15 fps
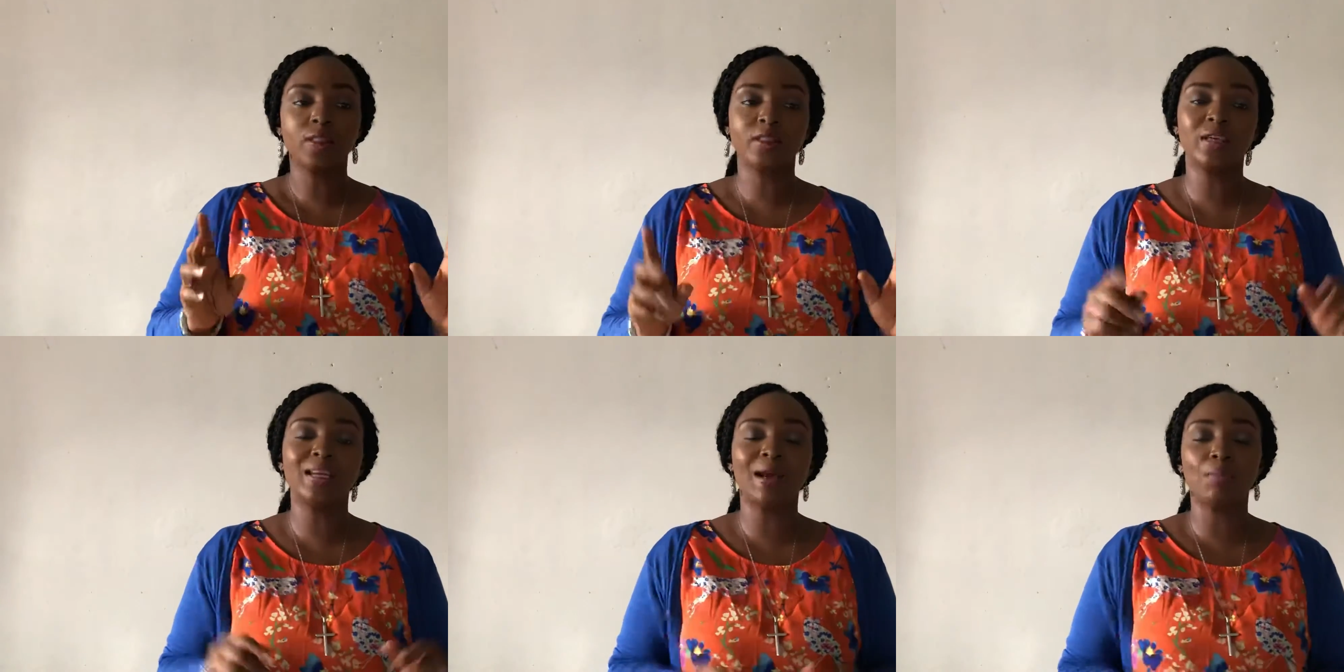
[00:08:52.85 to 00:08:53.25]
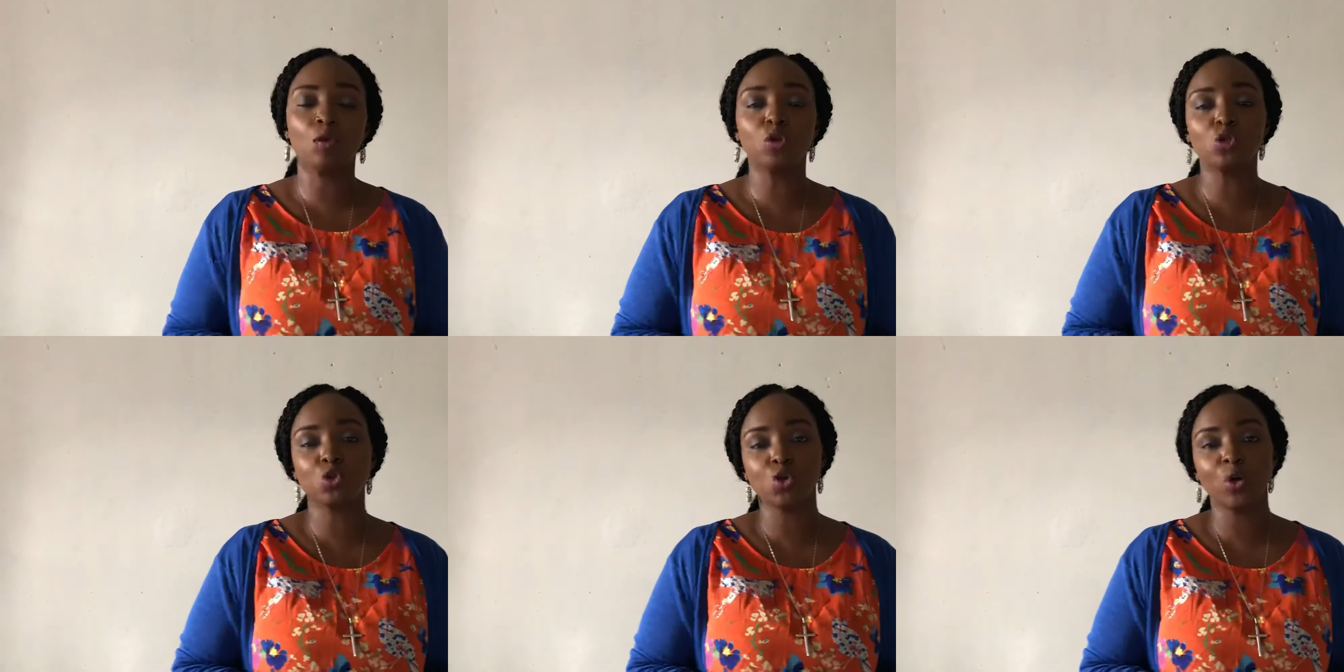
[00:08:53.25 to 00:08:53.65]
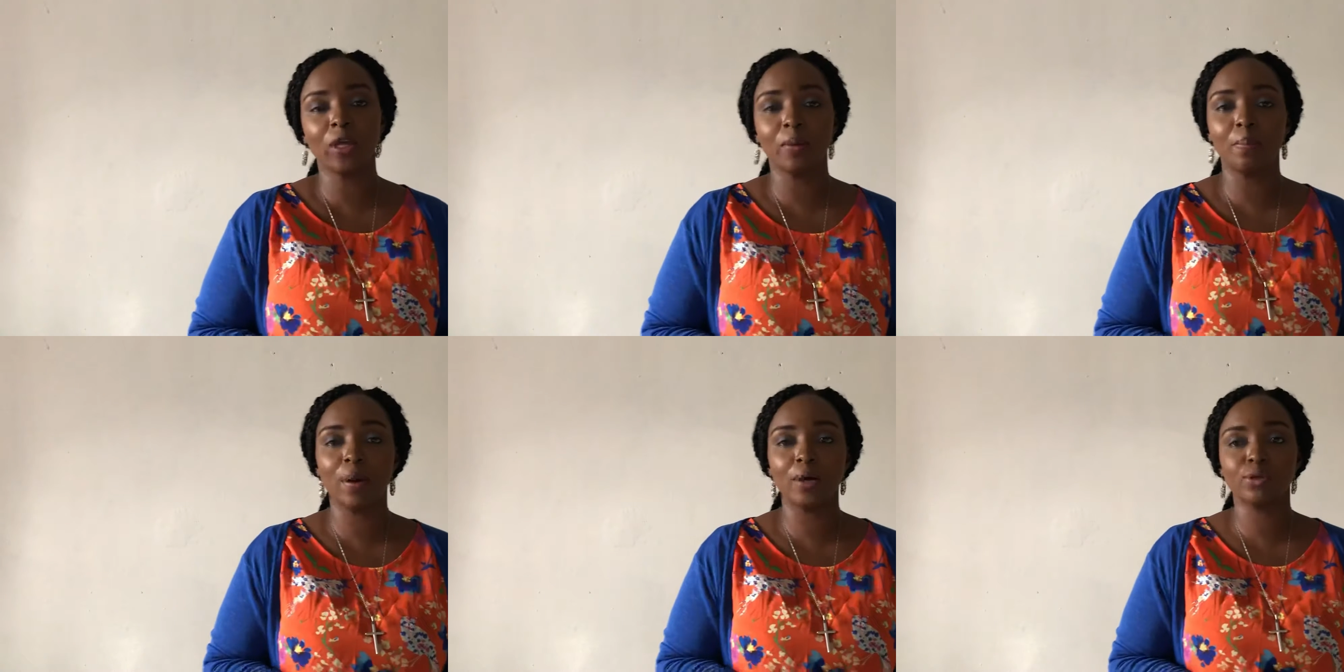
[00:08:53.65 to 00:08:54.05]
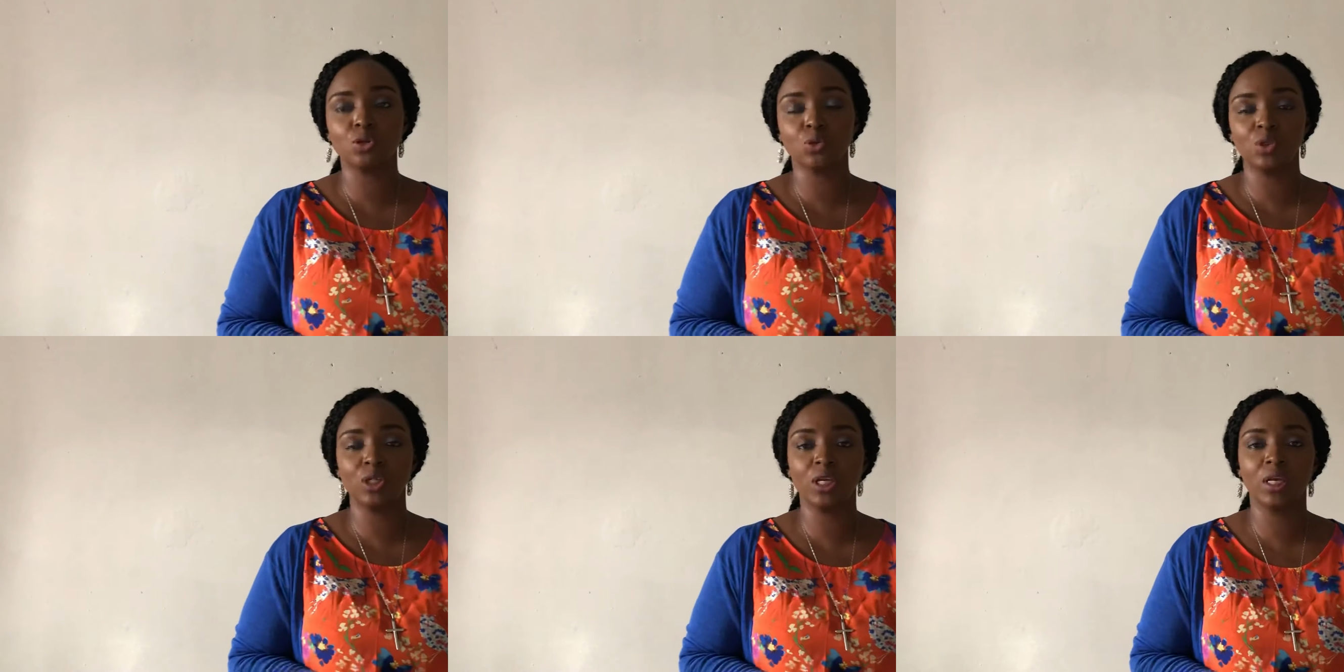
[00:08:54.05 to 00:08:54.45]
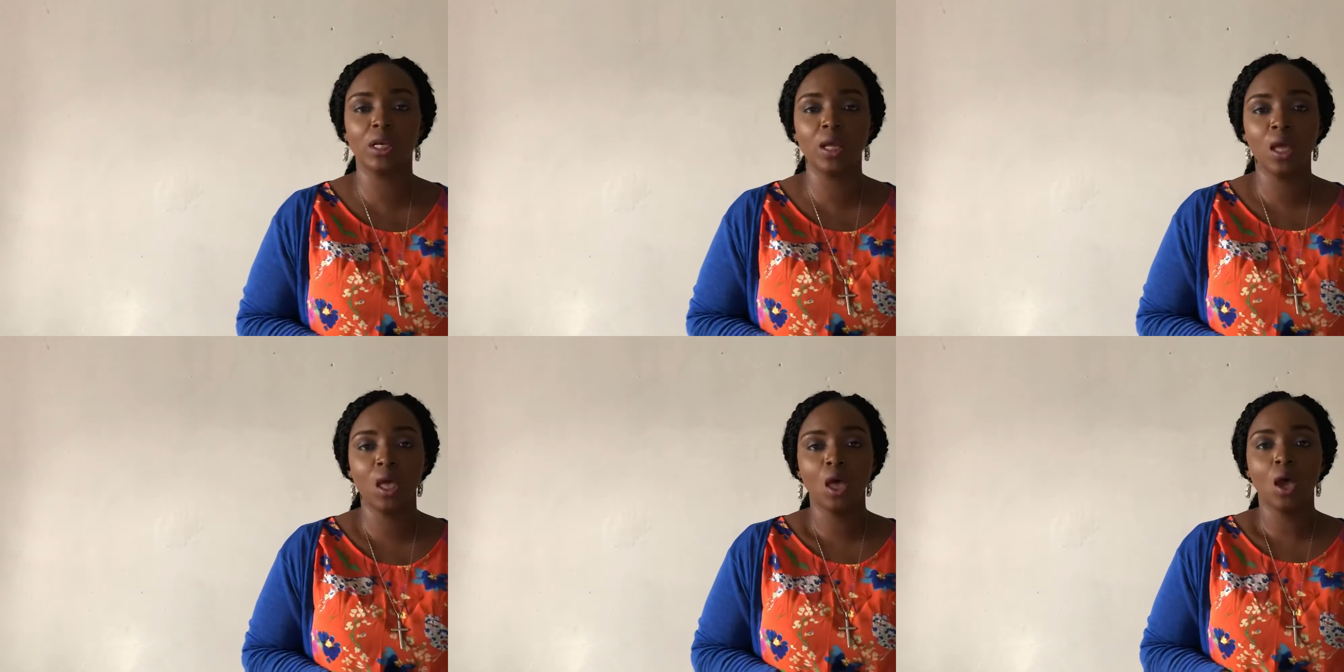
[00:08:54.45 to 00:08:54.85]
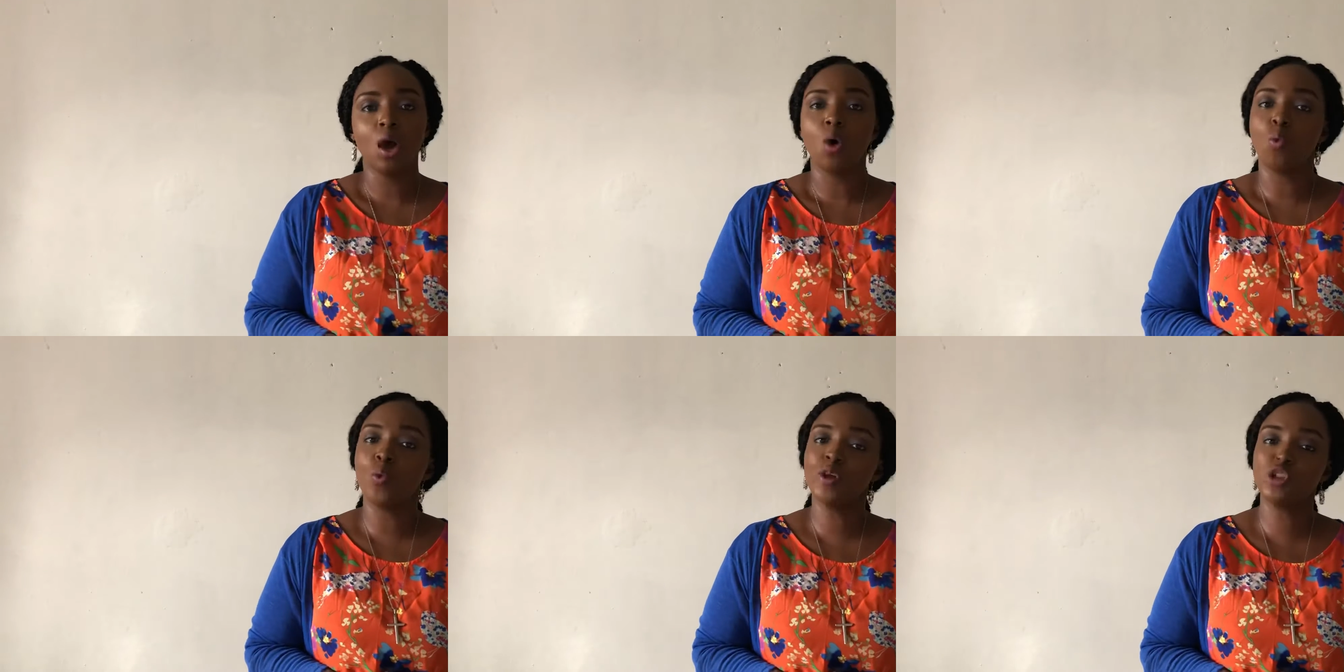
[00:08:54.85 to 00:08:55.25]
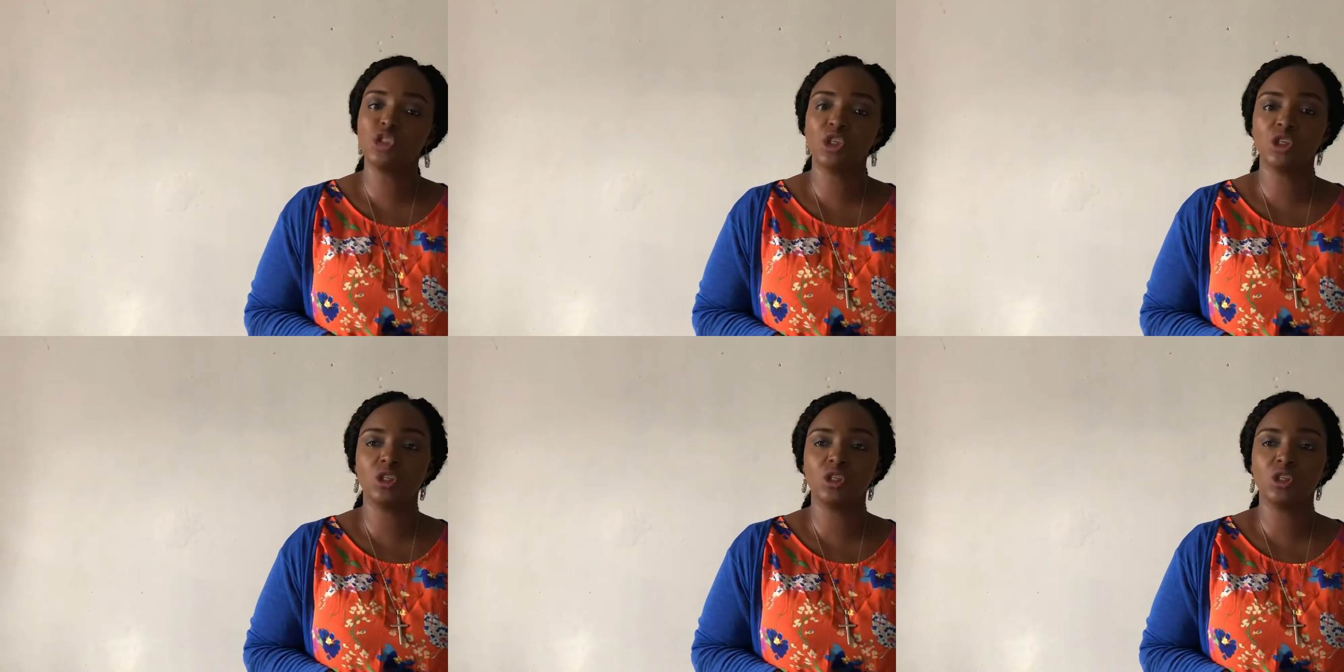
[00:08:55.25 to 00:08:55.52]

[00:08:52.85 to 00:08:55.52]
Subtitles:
thing I'm going to talk about today, which